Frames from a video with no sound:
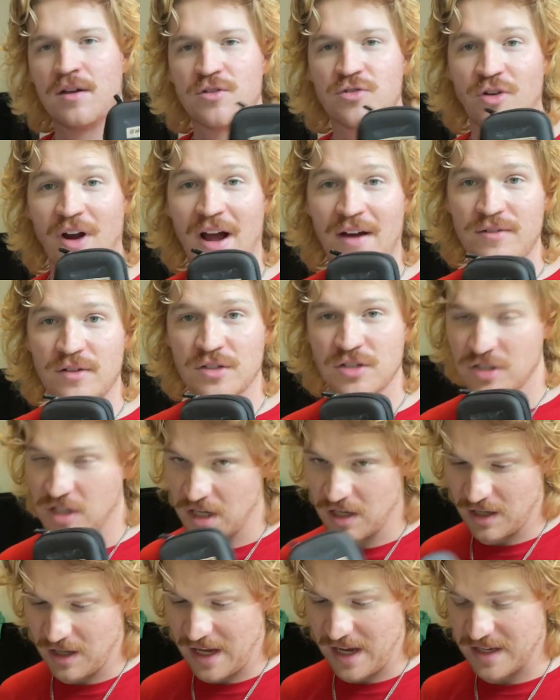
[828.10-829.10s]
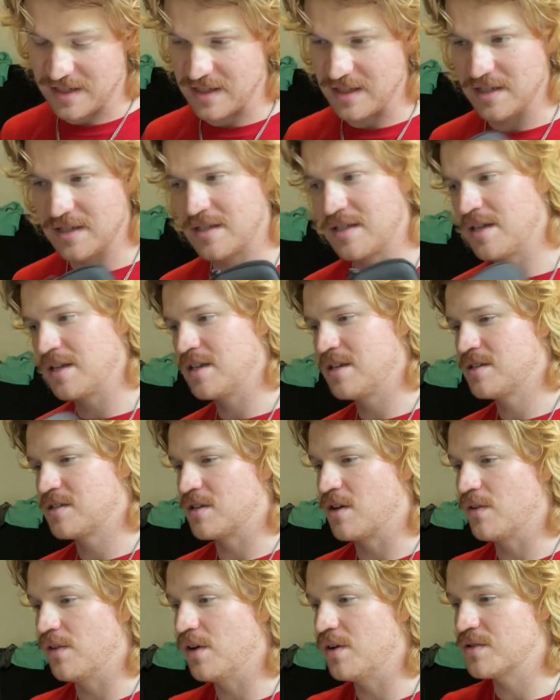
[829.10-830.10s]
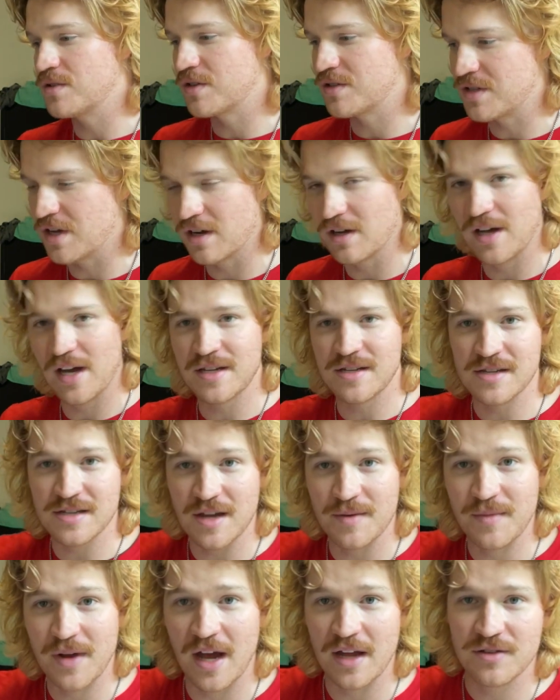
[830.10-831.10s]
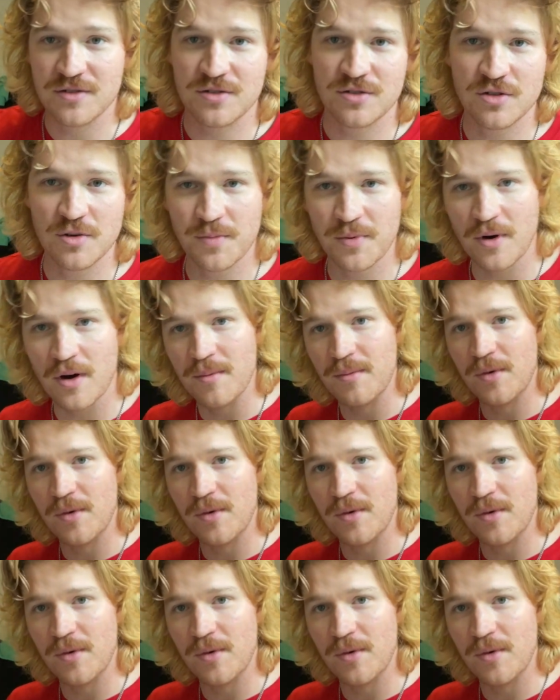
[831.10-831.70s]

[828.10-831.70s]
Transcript: travel sunglasses. So those are sunglasses I'm not super